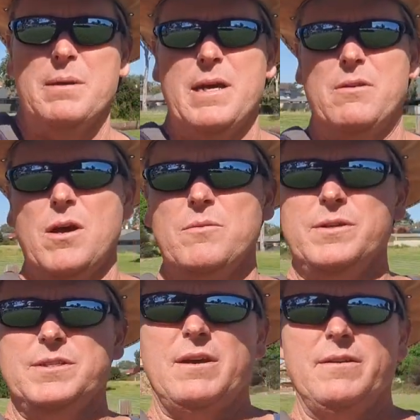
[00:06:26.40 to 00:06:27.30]
big amount of
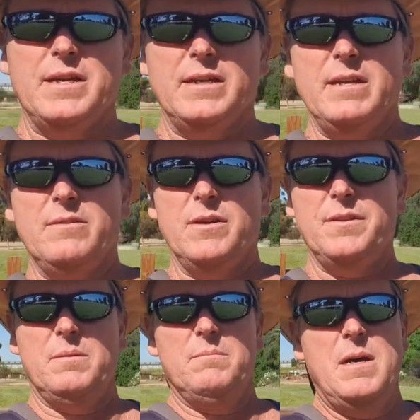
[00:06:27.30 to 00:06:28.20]
roadworks going down here, and I
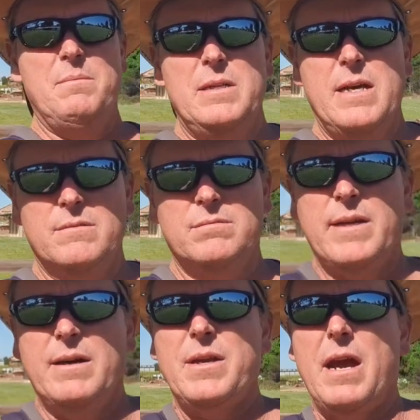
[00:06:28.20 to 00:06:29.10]
think maybe our
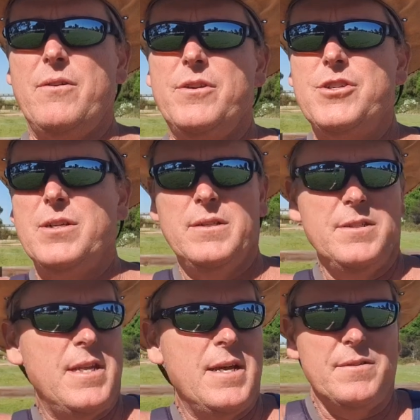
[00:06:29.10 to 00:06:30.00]
garage
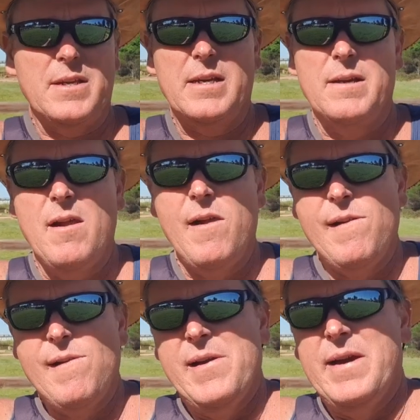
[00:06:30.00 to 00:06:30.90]
is down there
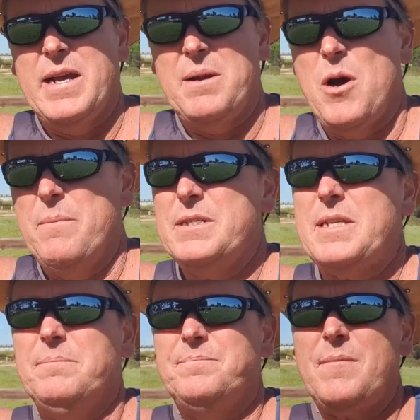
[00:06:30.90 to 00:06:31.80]
and I might
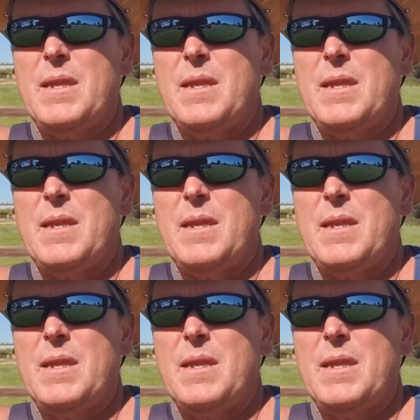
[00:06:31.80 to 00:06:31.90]
miss it.